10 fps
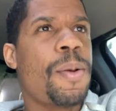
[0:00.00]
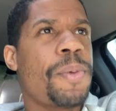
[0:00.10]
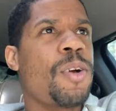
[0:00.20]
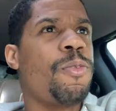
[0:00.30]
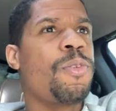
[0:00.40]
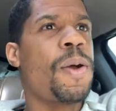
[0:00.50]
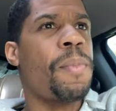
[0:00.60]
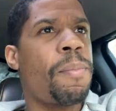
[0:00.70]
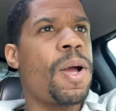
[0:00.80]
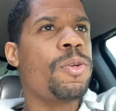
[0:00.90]
I'm not going to front.
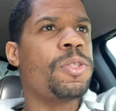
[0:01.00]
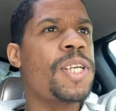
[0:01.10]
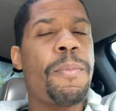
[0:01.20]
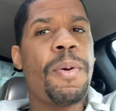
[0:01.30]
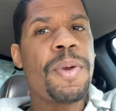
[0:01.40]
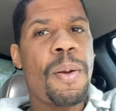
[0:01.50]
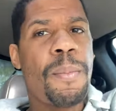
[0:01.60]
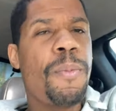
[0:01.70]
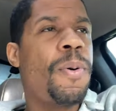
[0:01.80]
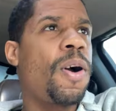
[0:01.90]
My brother was trying to put me on
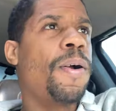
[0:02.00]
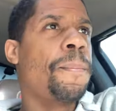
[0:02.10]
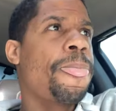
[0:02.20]
Mopar.